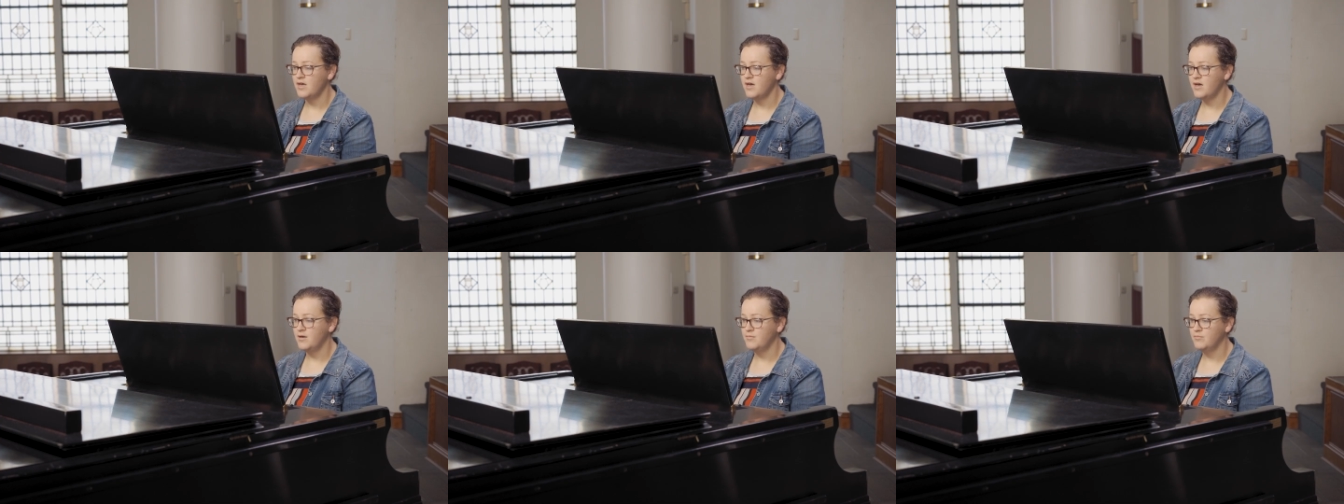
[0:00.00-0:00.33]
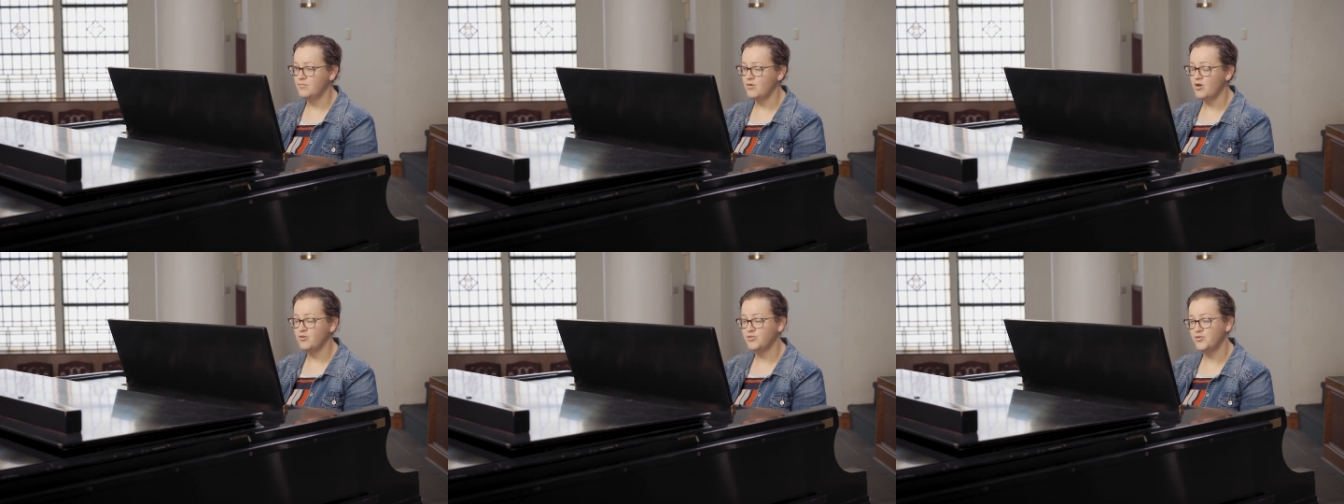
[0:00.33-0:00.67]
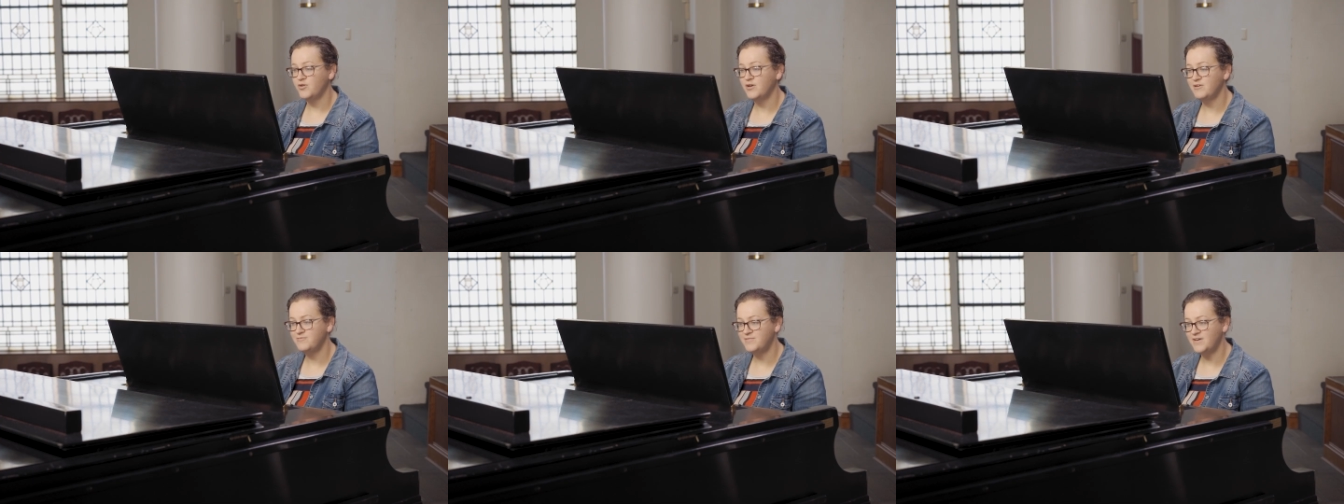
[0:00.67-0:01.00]
Um,
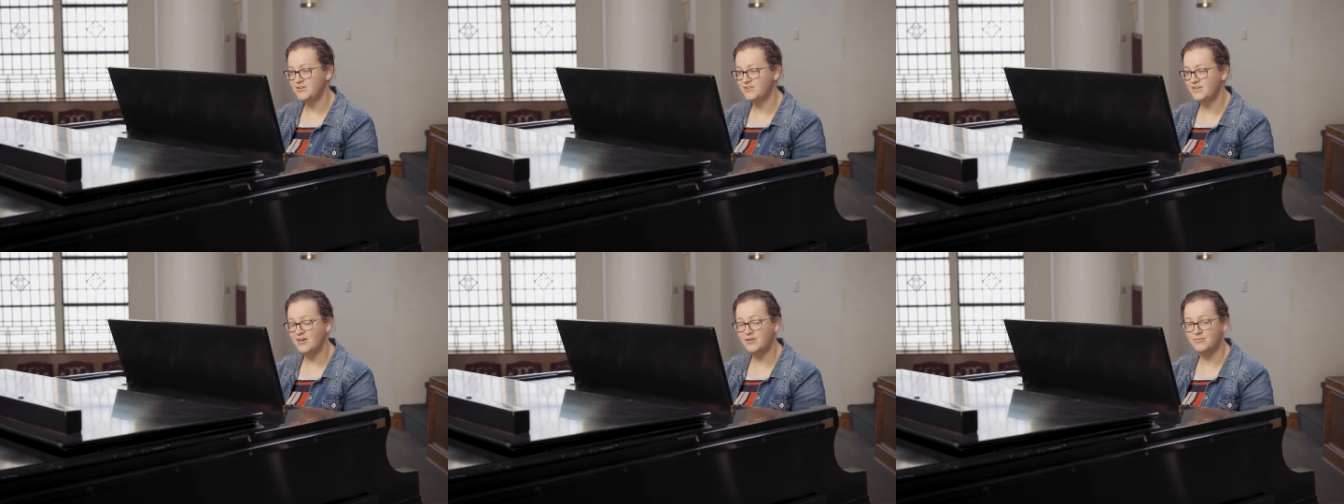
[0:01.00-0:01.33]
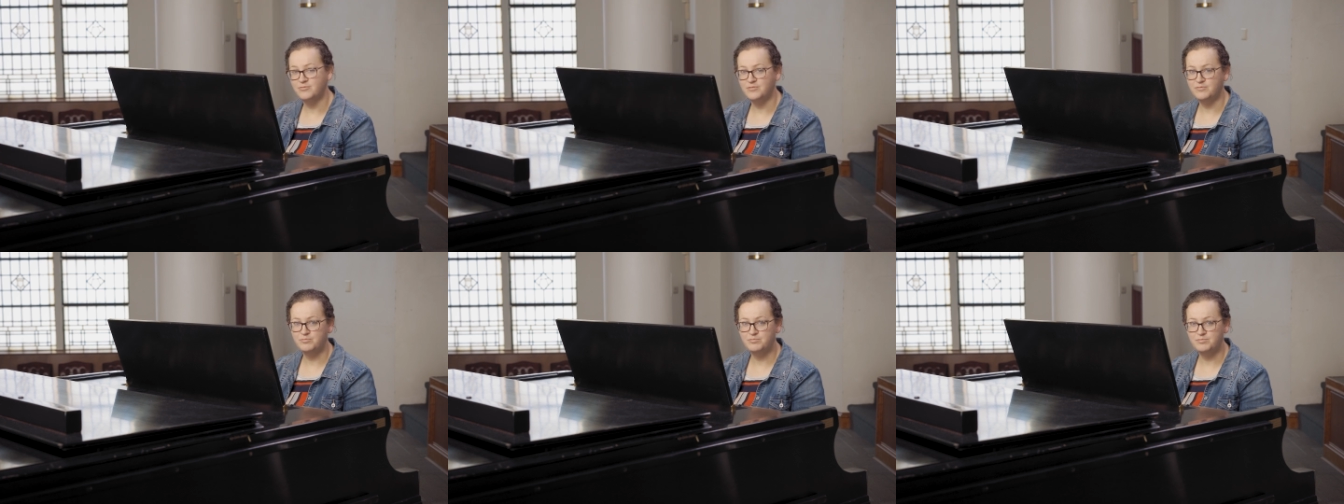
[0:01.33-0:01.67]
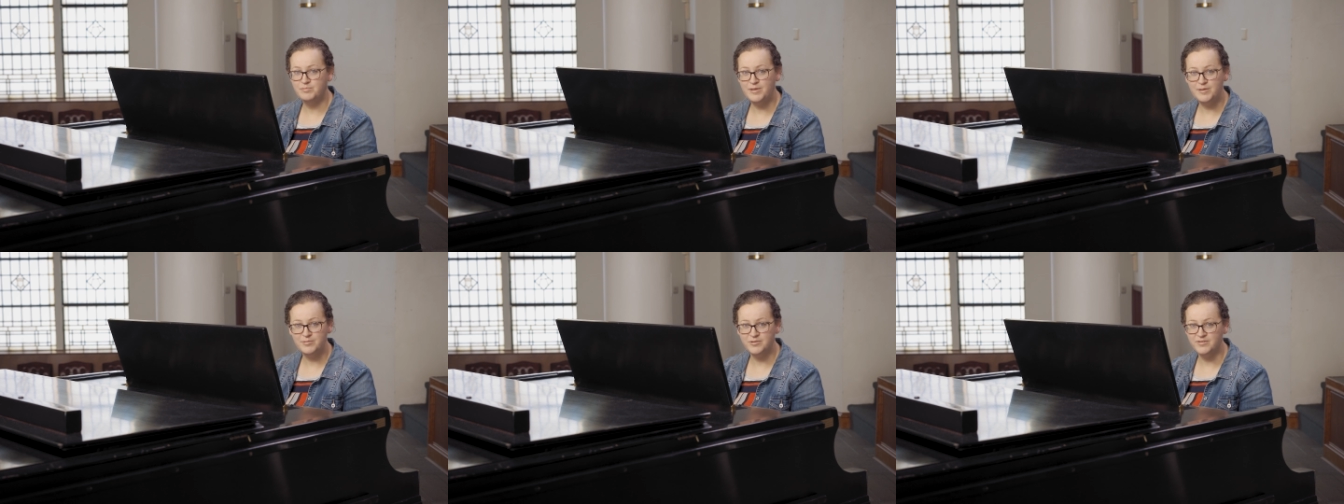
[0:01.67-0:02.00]
although I found out
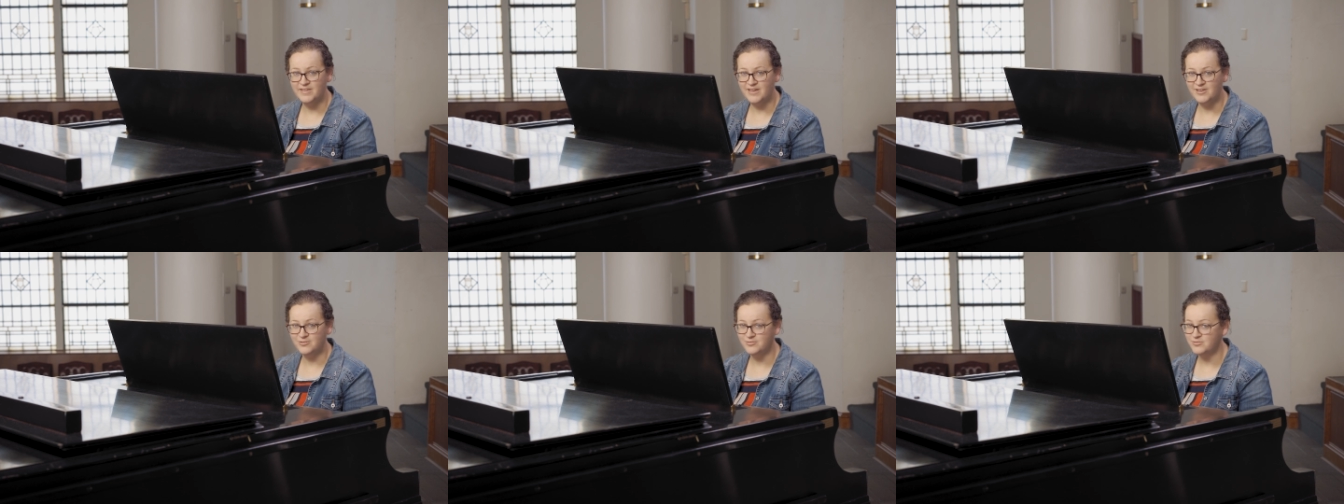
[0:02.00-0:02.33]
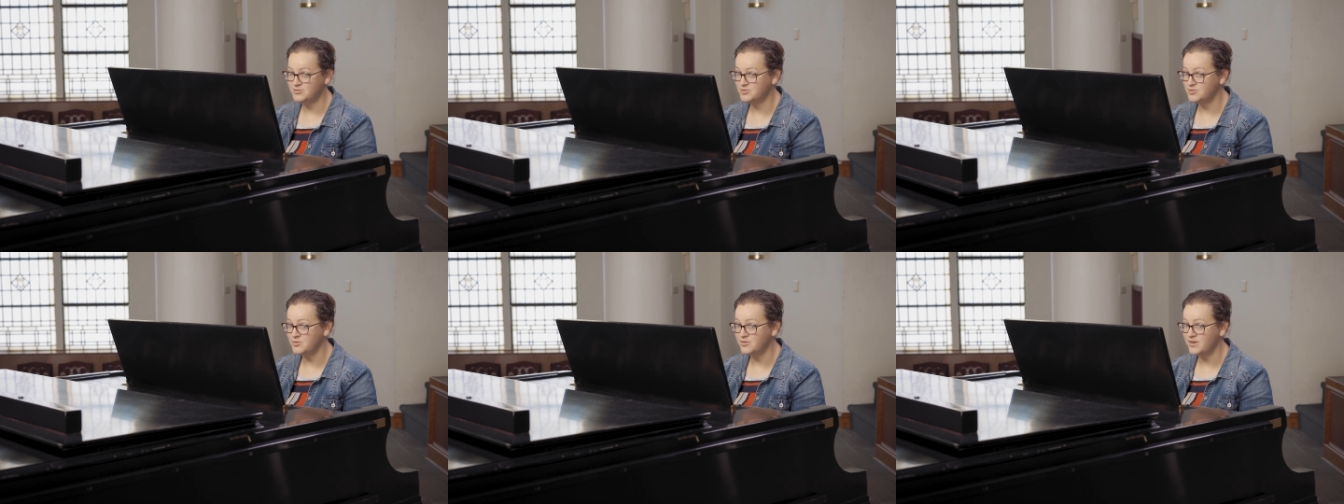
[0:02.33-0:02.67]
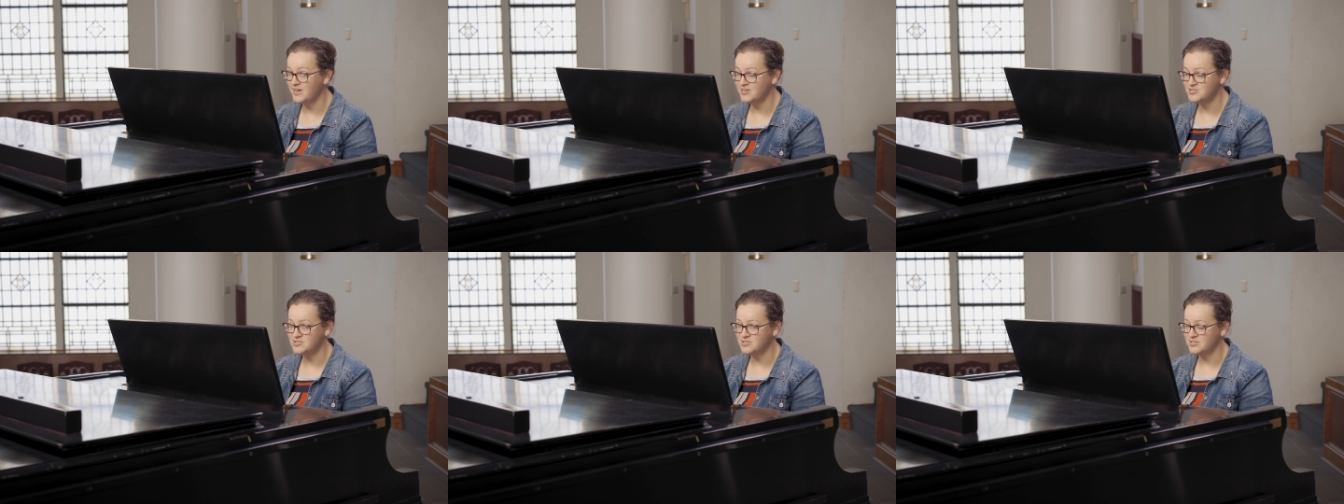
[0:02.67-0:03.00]
people that don't, don't
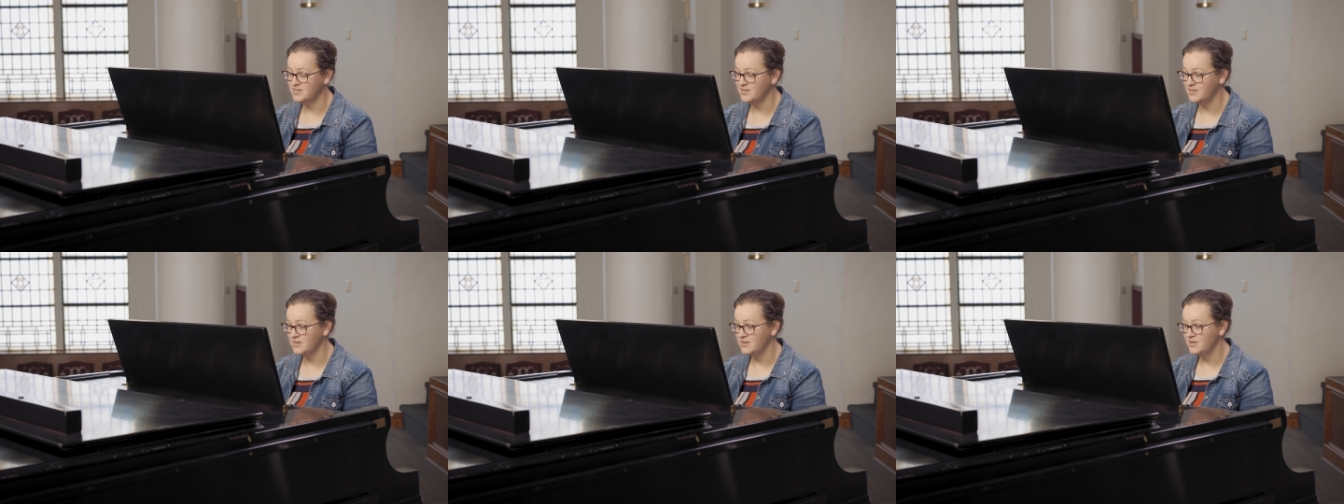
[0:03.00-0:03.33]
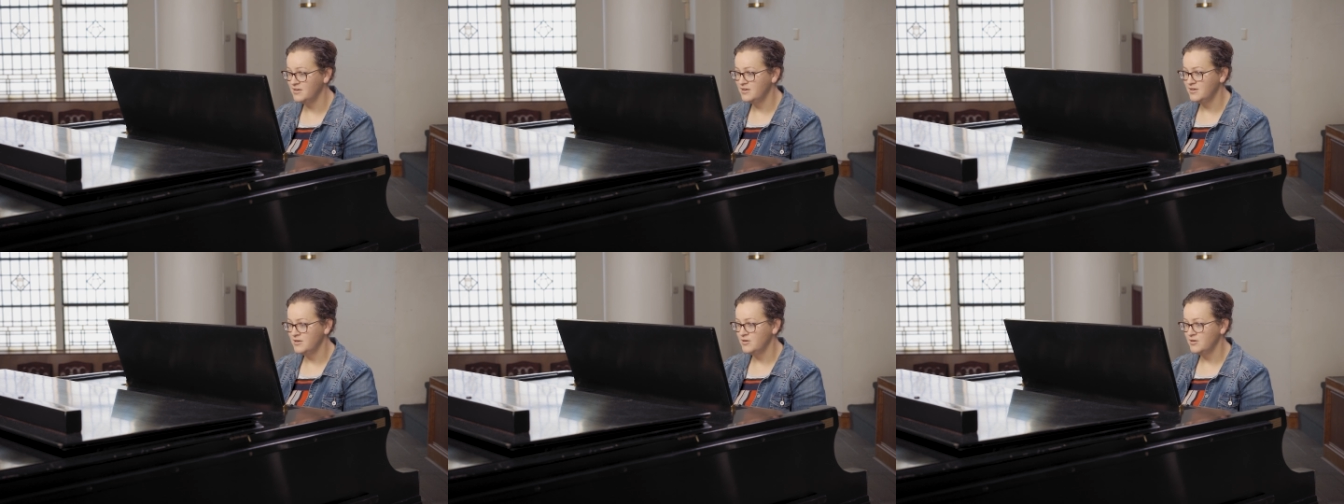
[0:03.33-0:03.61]
actually